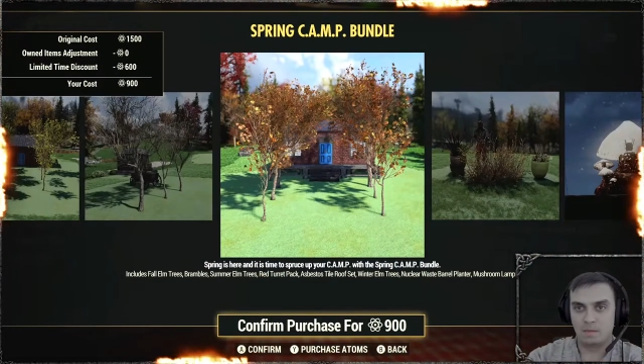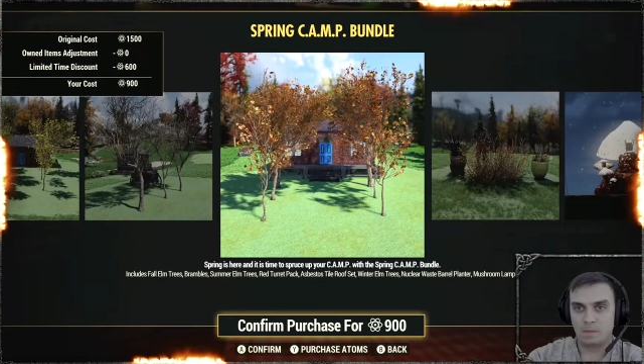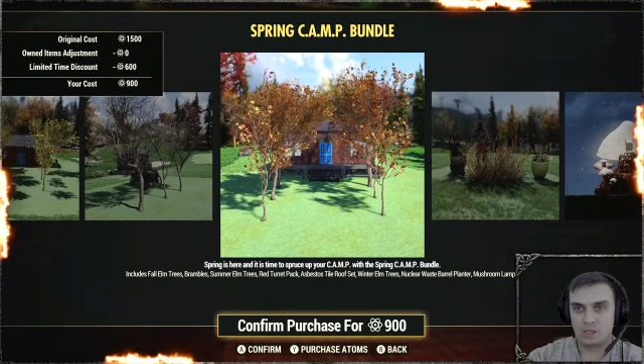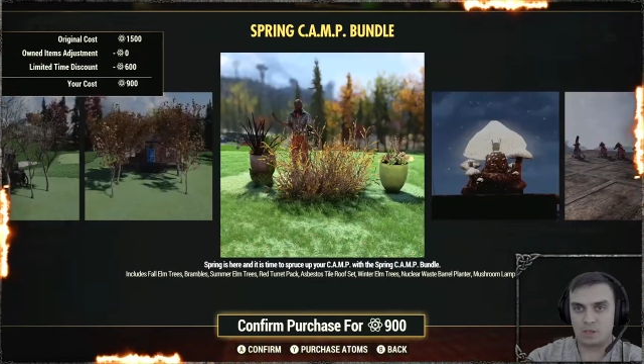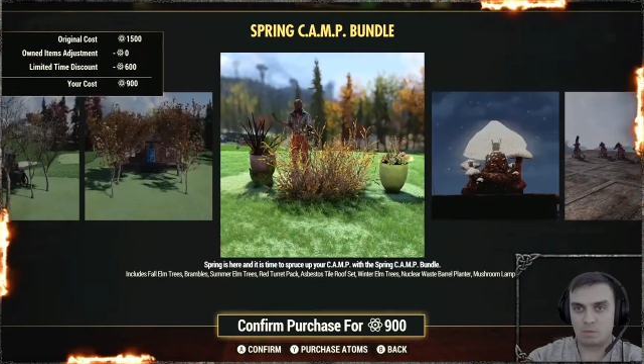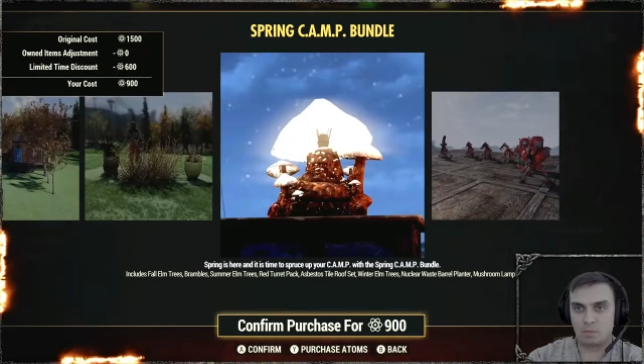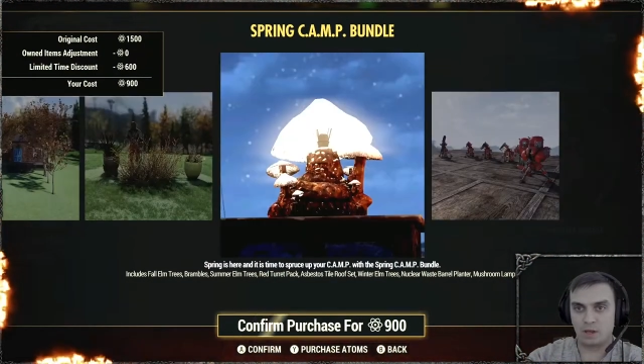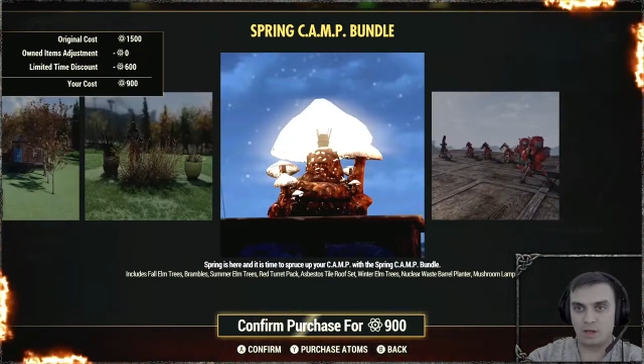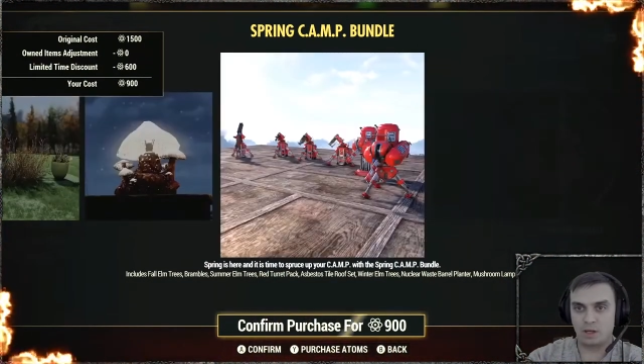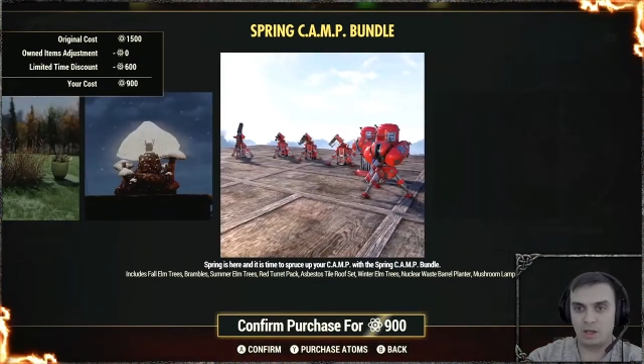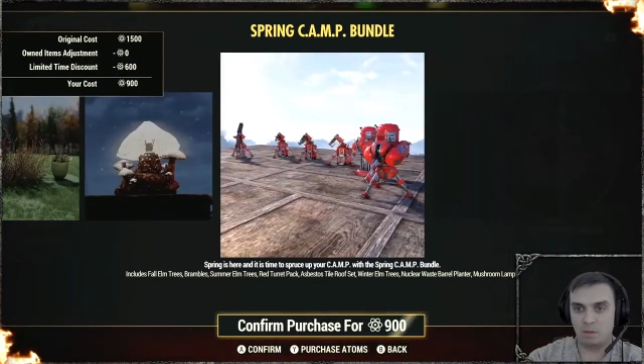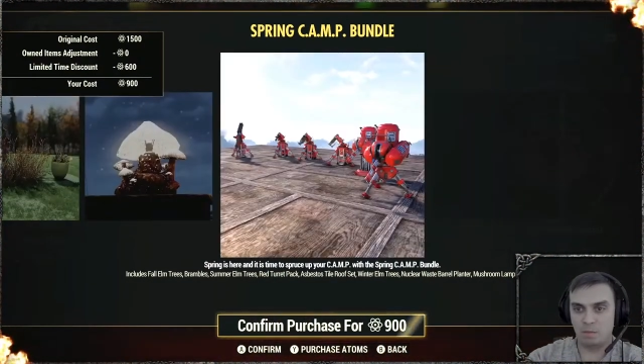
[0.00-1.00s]
Spring
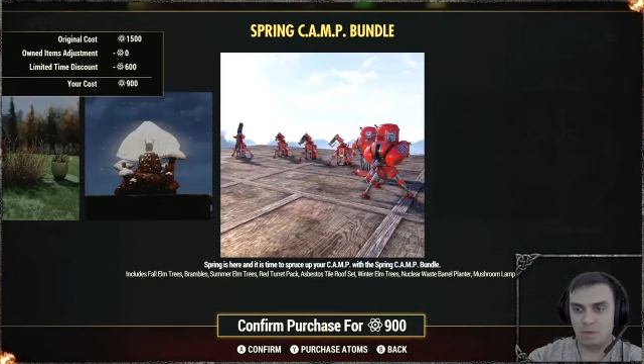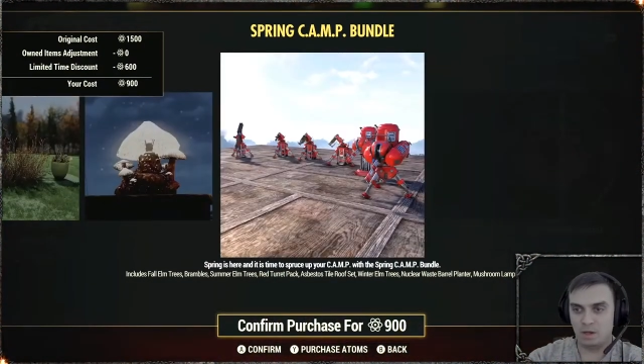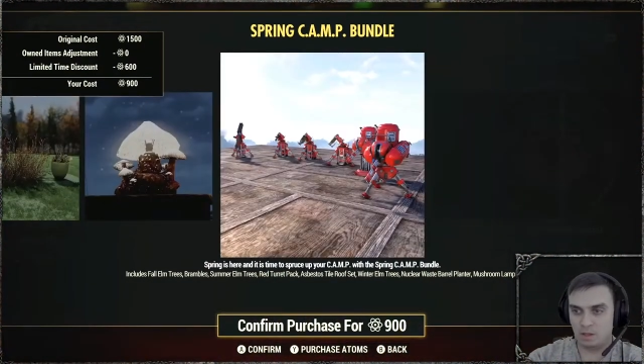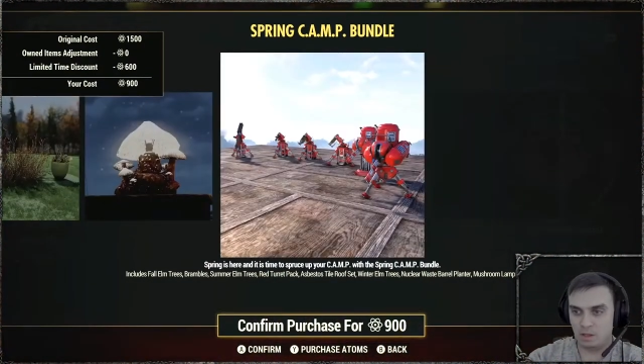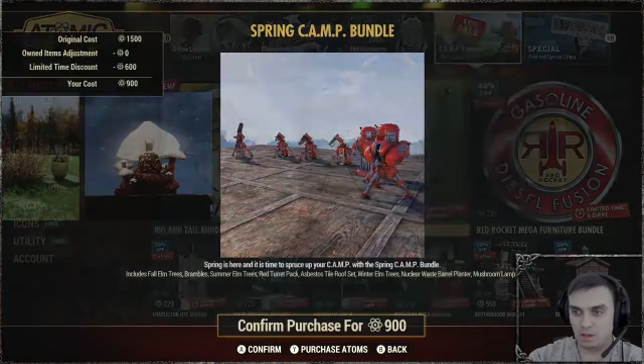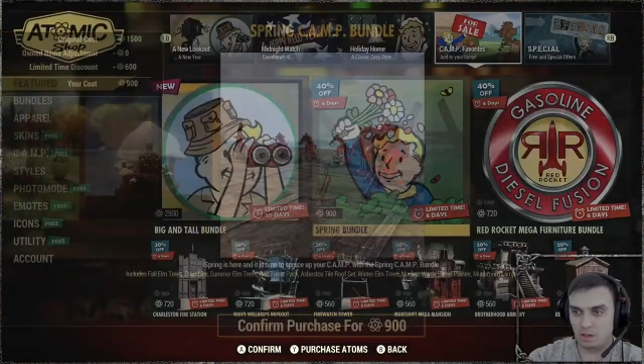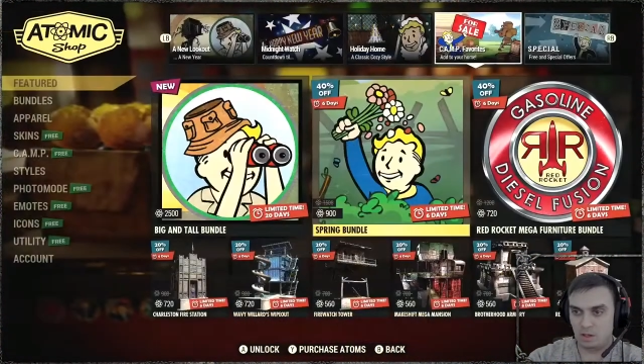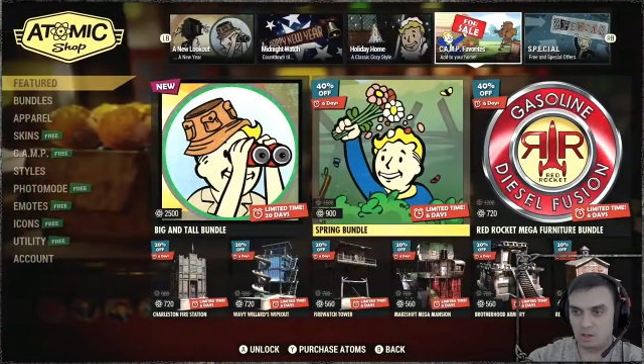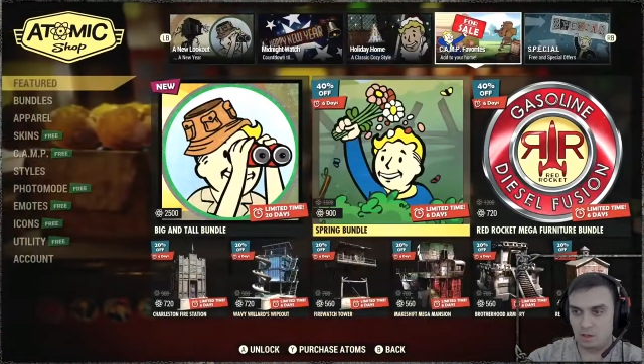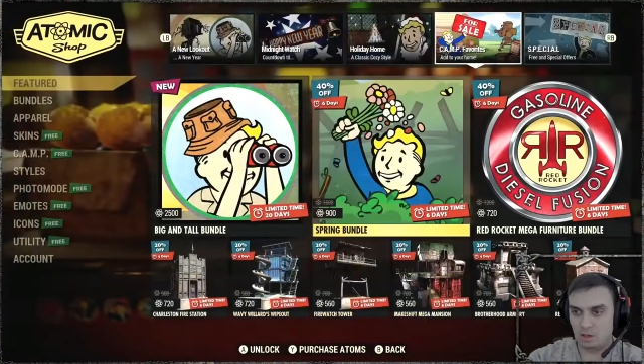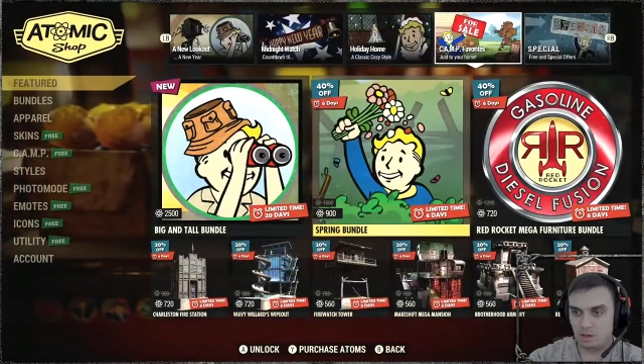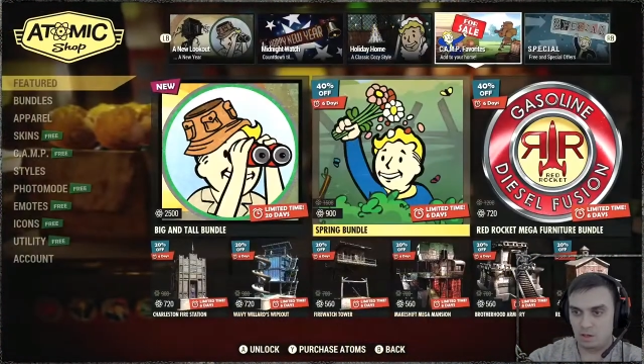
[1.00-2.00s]
Camp bundle,
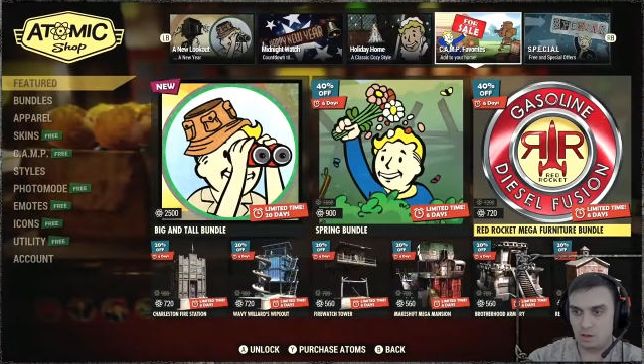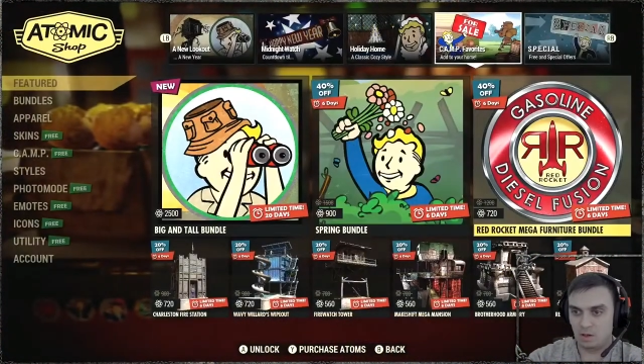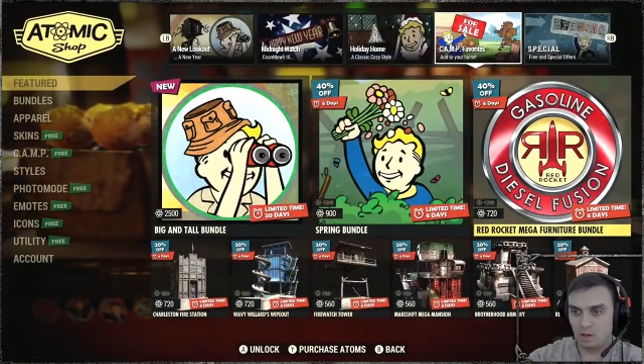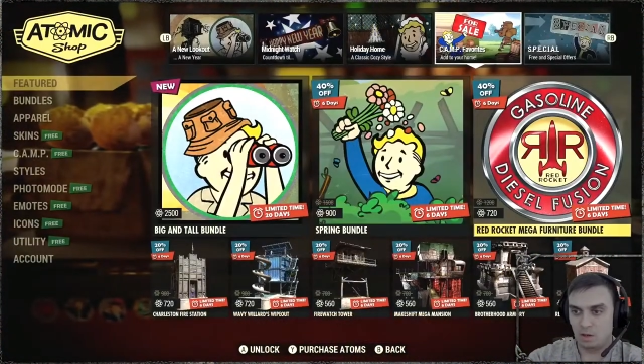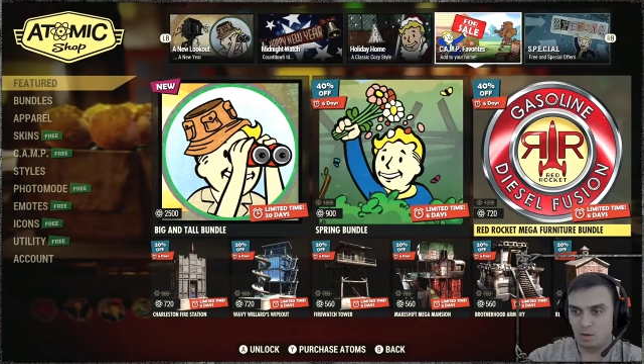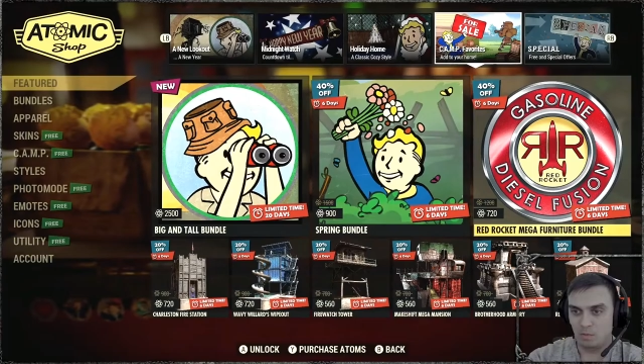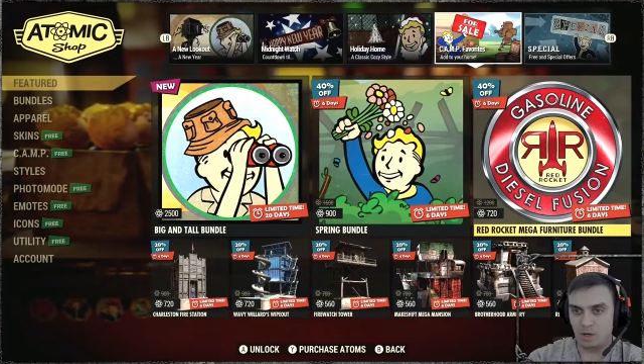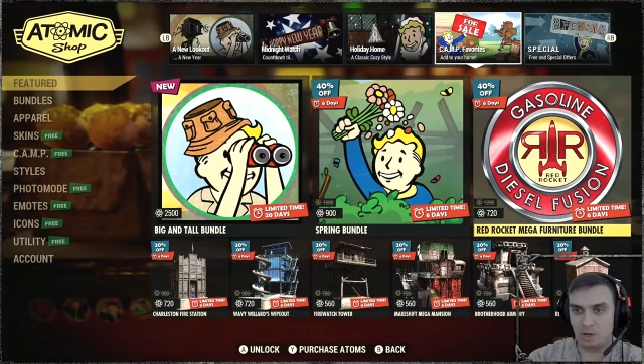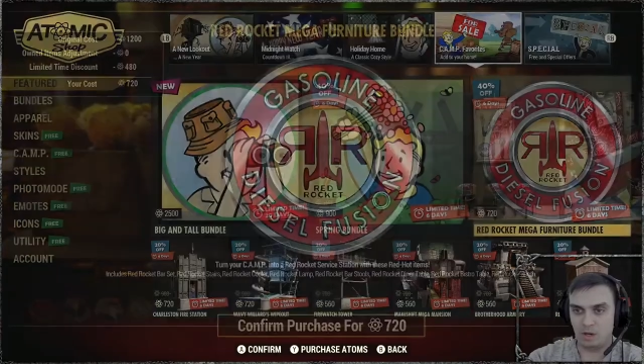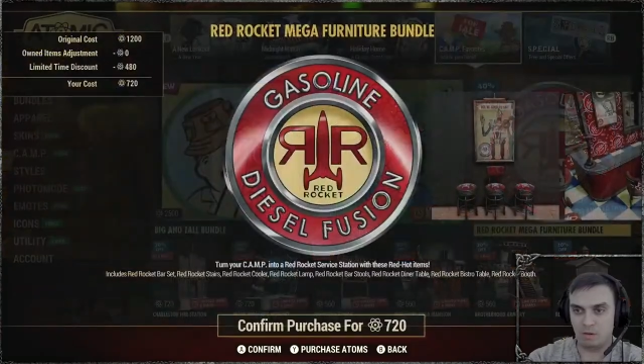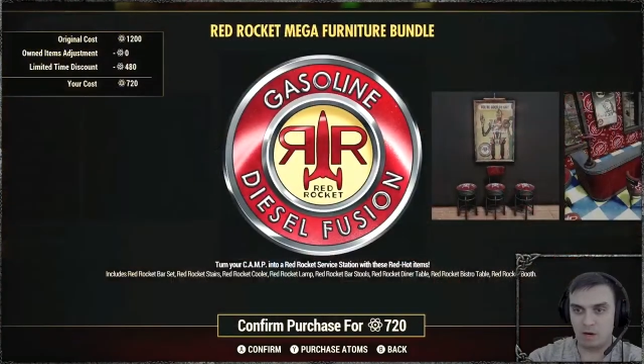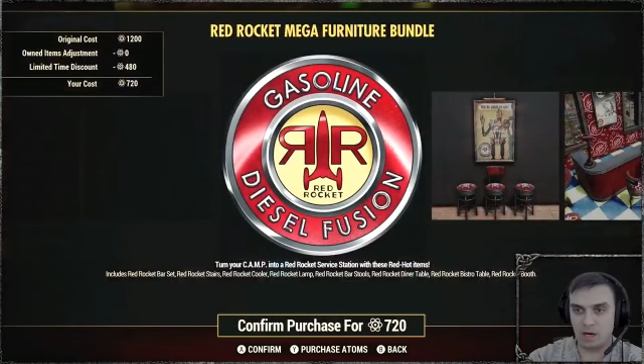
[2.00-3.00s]

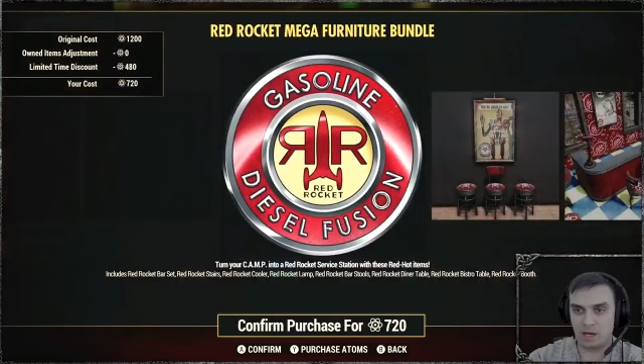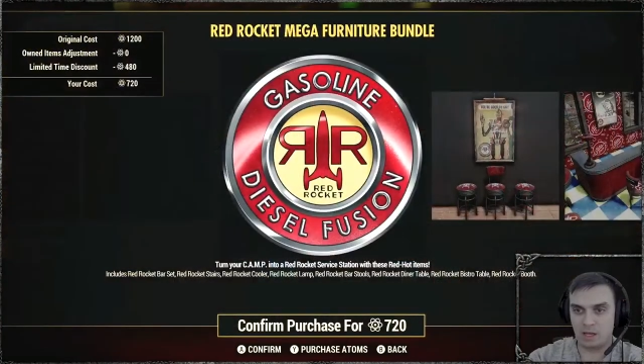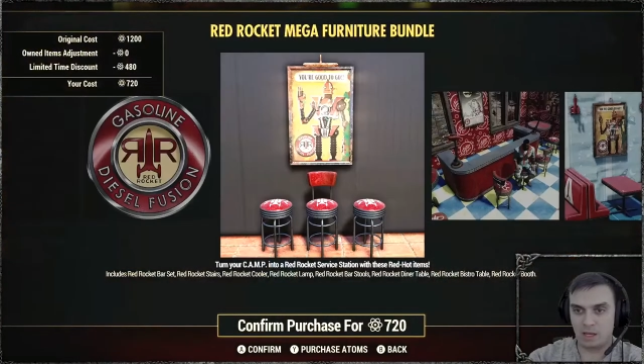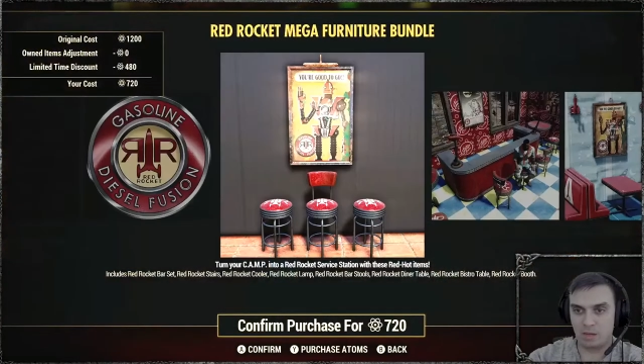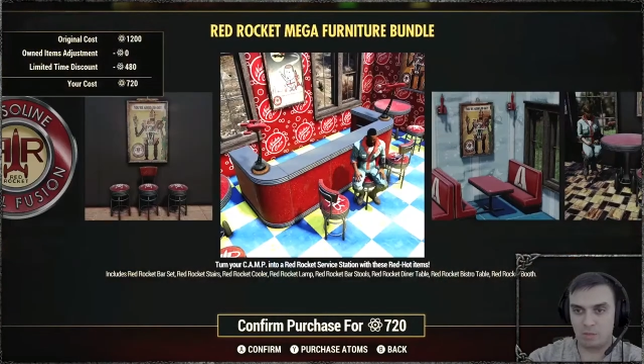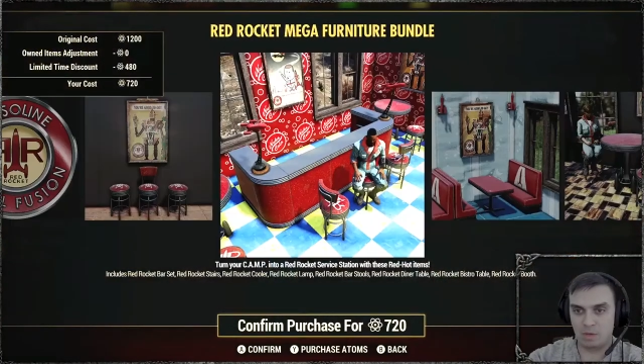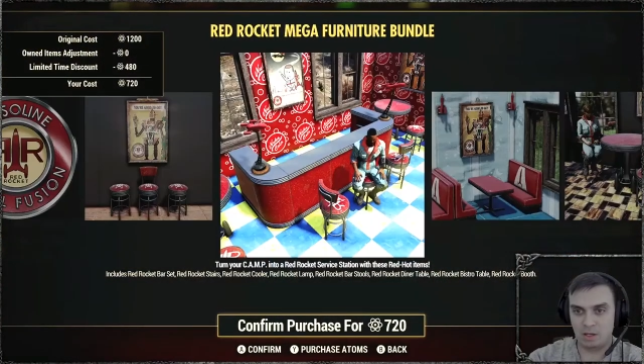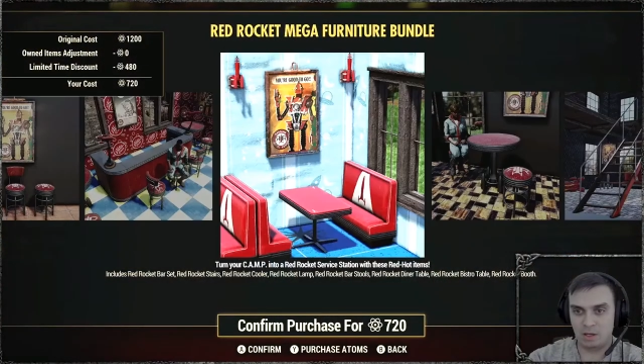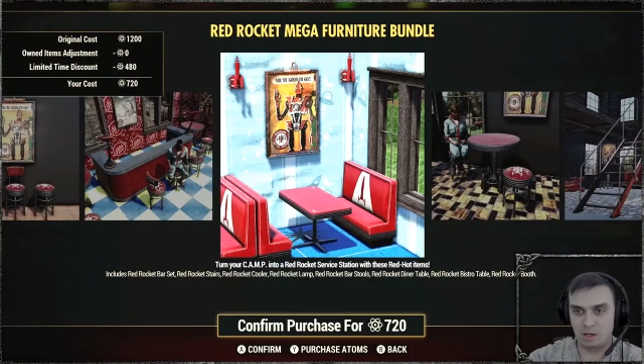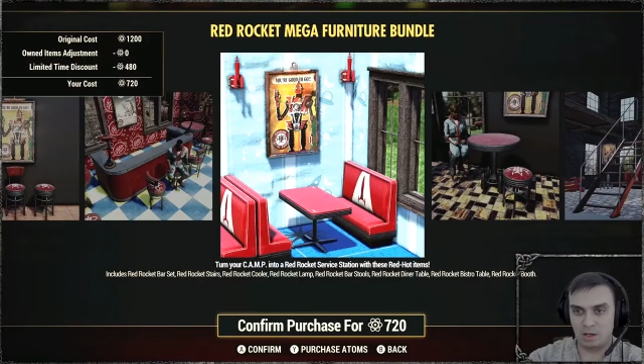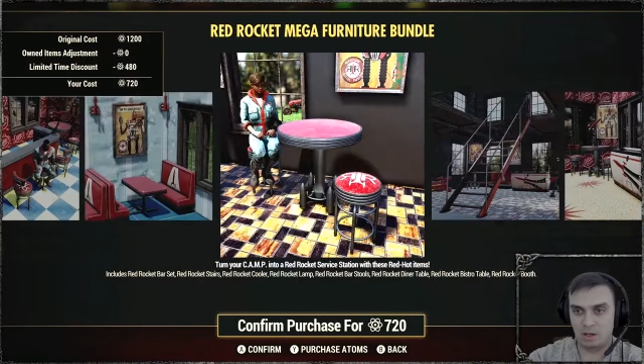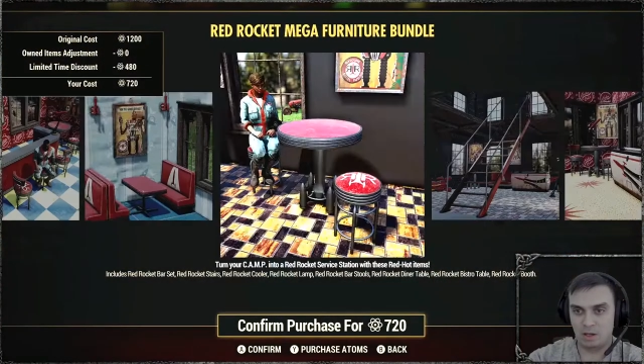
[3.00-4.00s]
Mega Rocket bundle,